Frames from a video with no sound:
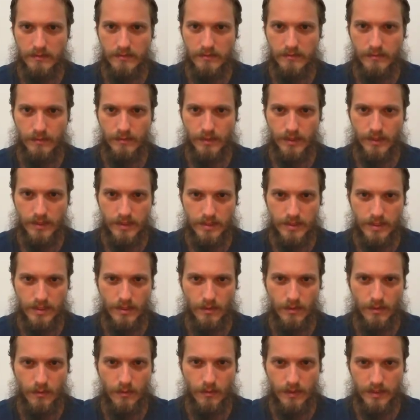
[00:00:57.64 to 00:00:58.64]
because
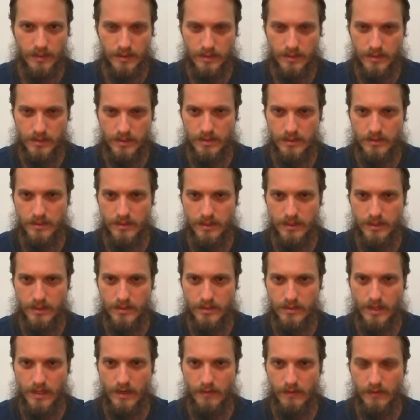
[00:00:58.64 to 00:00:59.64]
humans in
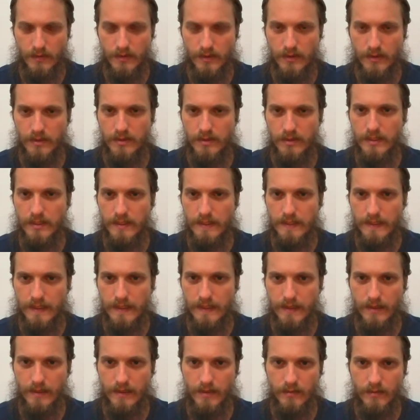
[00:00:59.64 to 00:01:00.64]
general
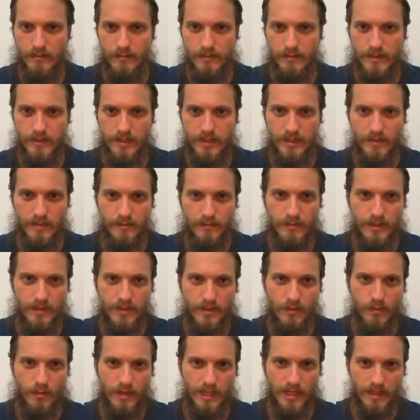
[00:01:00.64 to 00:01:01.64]
can be
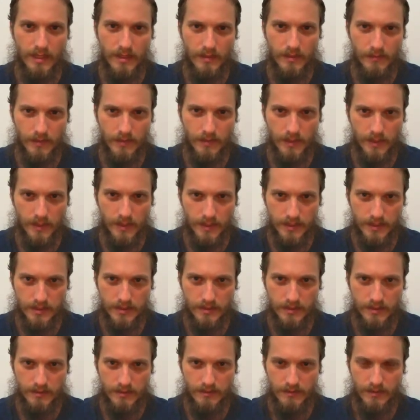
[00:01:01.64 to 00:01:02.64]
quite
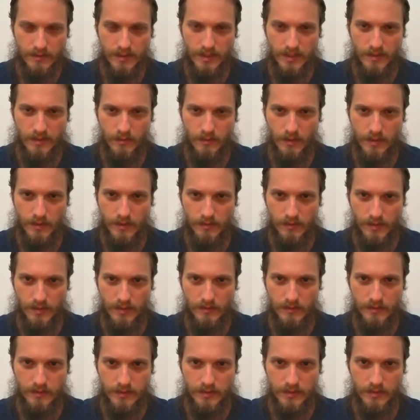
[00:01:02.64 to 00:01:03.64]
limitless in what they're
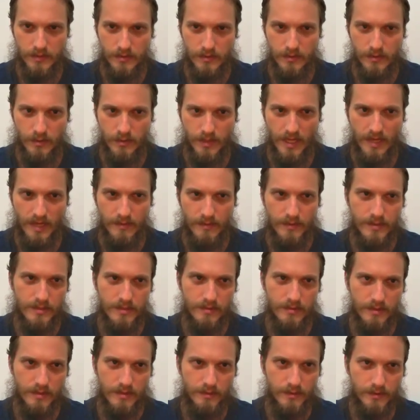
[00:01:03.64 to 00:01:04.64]
able to do and how much
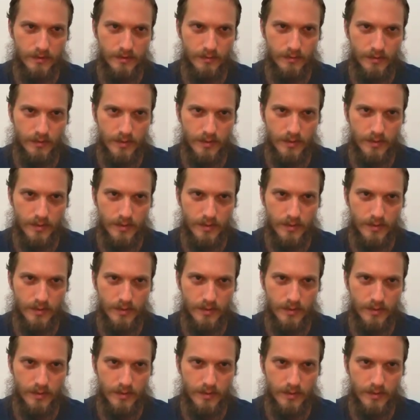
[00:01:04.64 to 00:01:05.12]
they're able to push